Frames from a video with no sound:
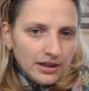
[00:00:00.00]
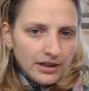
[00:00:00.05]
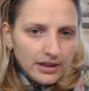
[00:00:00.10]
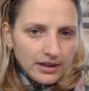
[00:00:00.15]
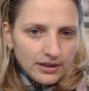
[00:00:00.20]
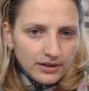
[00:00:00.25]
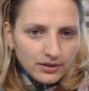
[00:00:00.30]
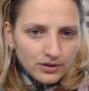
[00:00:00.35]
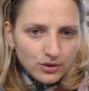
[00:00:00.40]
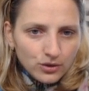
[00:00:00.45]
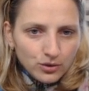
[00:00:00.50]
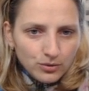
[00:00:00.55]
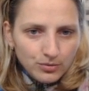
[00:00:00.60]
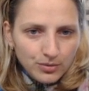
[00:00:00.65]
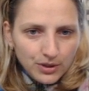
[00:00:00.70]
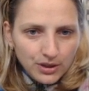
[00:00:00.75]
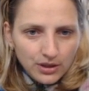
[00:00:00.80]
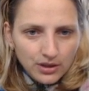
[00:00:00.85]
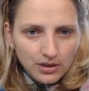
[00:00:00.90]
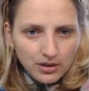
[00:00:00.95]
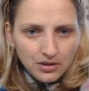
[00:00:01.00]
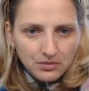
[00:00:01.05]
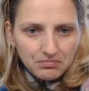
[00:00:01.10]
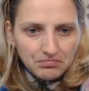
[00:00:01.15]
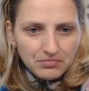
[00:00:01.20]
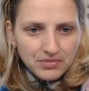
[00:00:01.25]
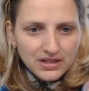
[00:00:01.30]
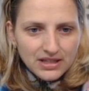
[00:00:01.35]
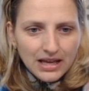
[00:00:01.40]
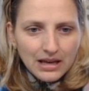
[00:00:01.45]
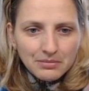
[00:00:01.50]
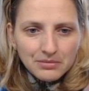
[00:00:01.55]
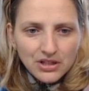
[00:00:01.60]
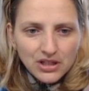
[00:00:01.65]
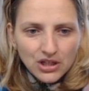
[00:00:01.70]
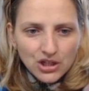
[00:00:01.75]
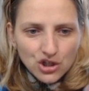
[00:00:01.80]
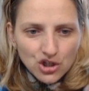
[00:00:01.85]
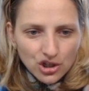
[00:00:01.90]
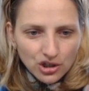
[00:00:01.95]
And could be some
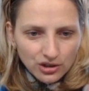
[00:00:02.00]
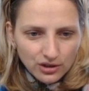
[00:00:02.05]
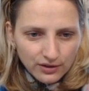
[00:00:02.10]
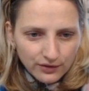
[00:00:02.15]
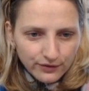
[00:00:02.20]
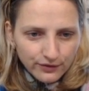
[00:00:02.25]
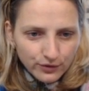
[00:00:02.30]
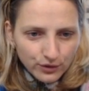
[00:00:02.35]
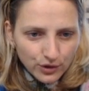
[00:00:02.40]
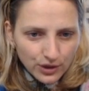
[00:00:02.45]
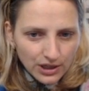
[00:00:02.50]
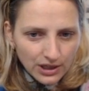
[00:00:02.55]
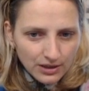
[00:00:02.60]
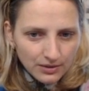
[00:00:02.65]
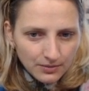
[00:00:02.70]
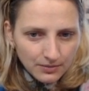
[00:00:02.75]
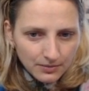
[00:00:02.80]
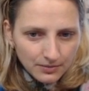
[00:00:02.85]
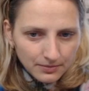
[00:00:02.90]
initiative for him.